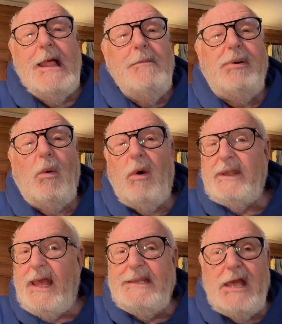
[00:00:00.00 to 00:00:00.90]
But what
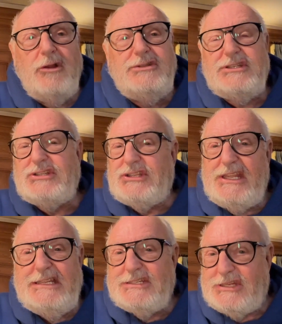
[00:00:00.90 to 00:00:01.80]
I notice
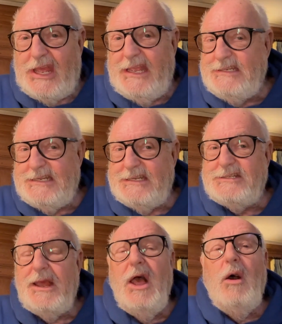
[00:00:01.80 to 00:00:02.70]
these days
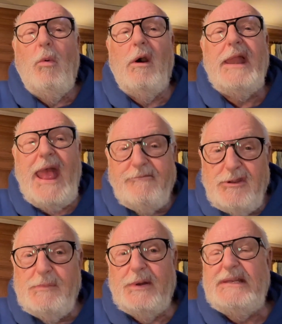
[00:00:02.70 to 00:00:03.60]
is what
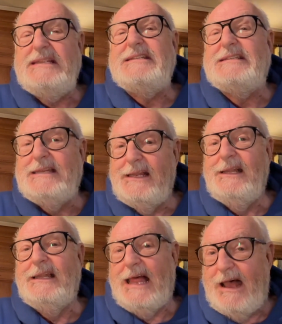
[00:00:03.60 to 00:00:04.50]
everybody
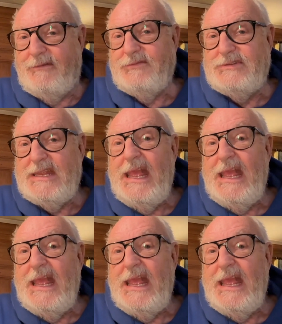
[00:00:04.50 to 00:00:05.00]
still loves